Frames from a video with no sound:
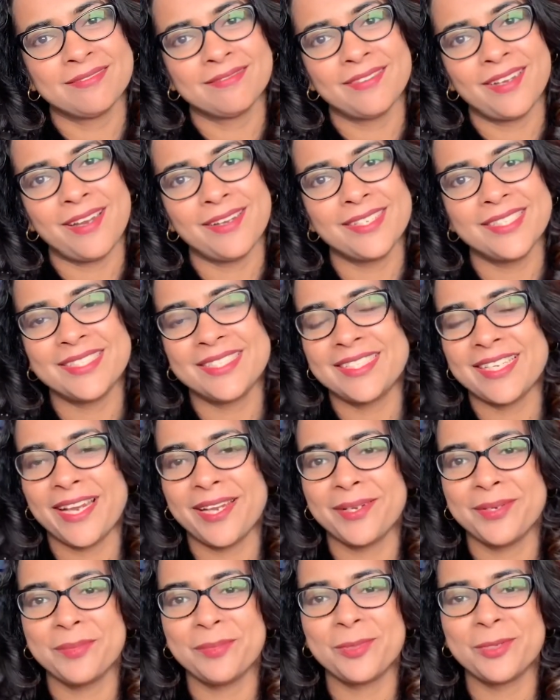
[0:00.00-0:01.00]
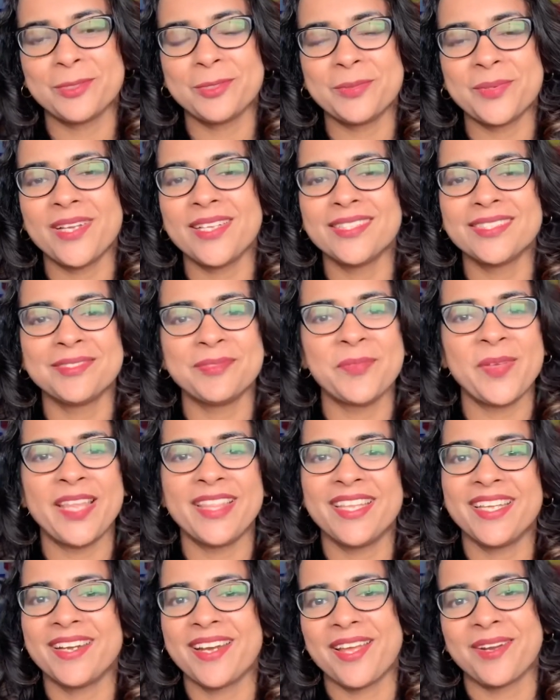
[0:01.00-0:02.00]
understandable to us, where
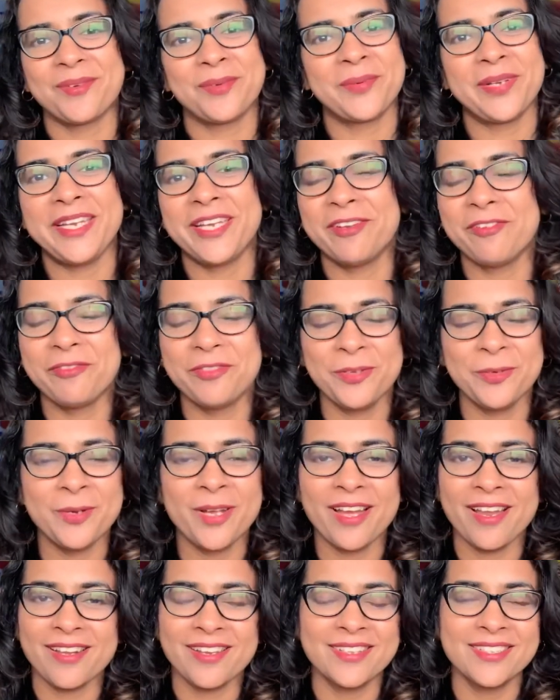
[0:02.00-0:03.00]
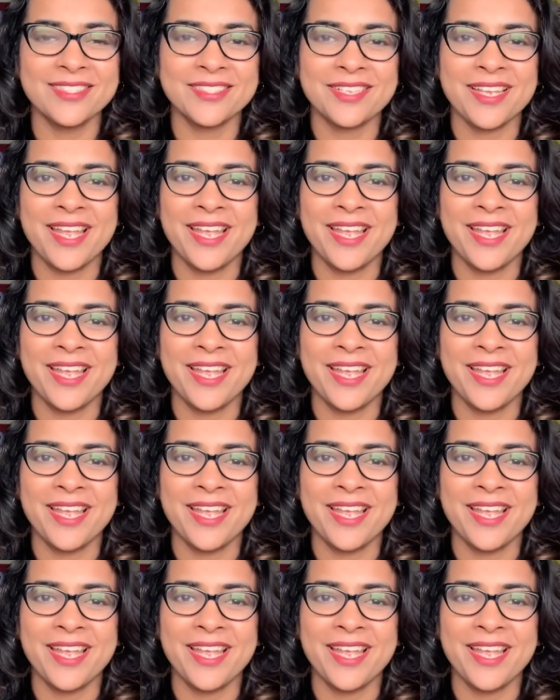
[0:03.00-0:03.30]
there are only a few colors.